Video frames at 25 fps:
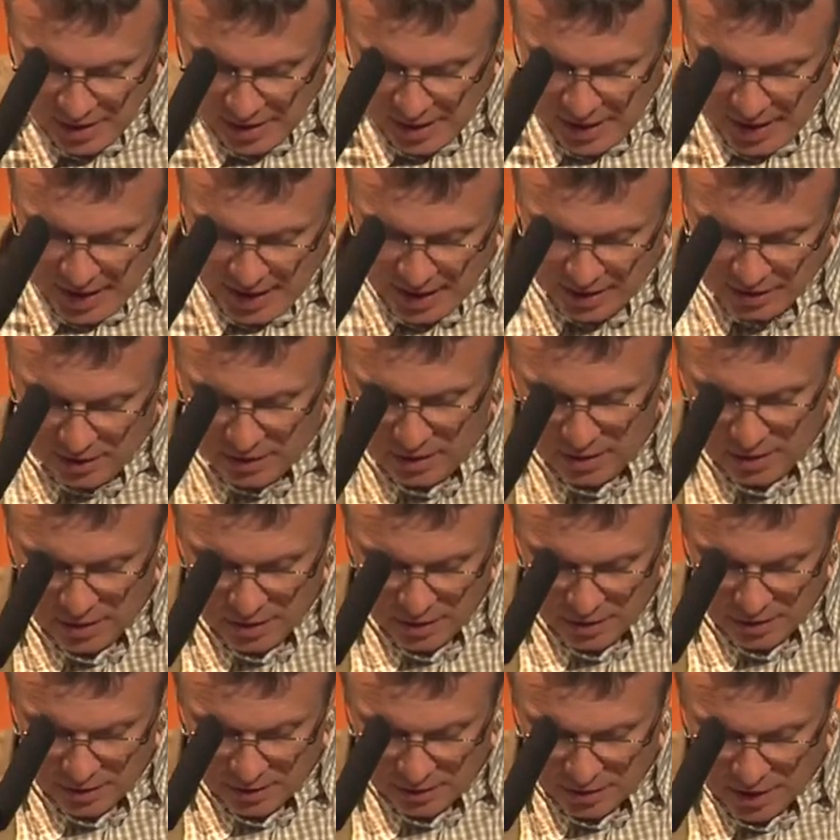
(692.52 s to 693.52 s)
And
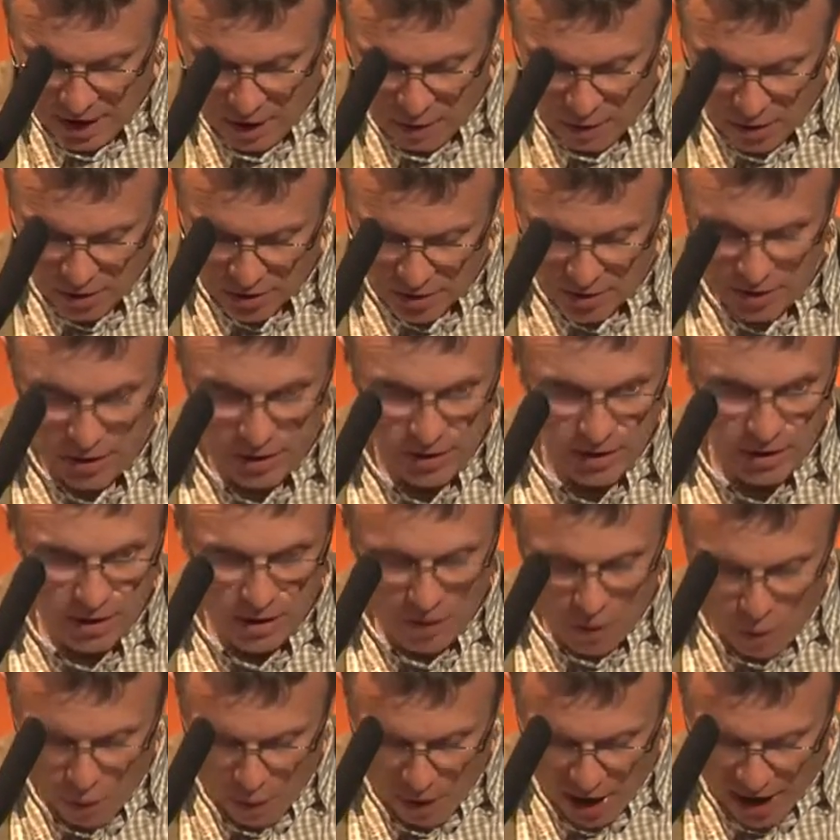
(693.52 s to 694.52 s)
carrot in
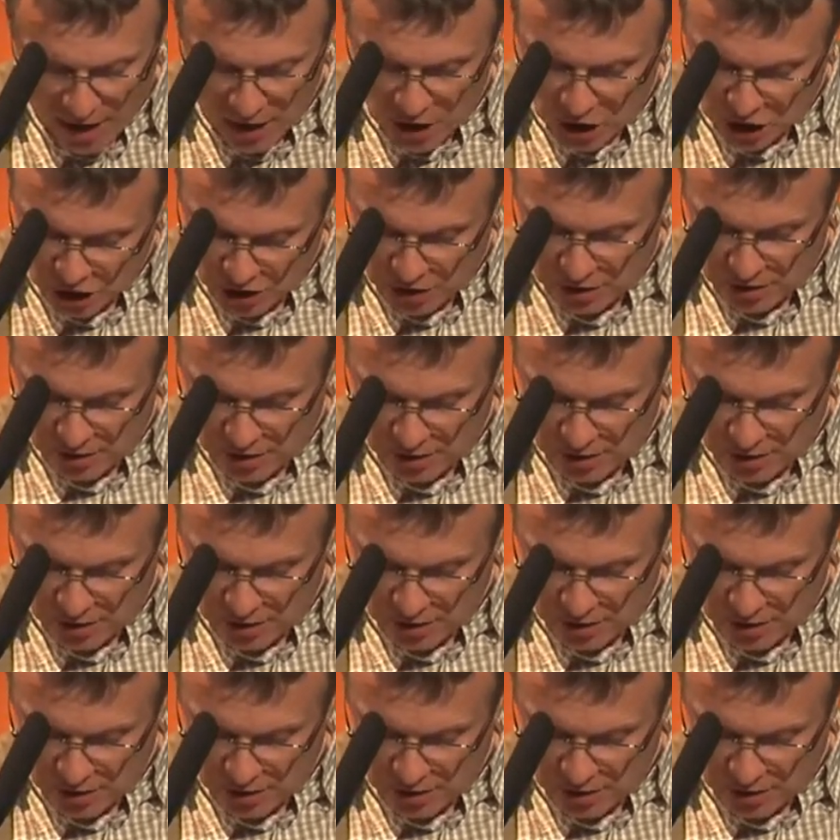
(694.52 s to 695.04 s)
orange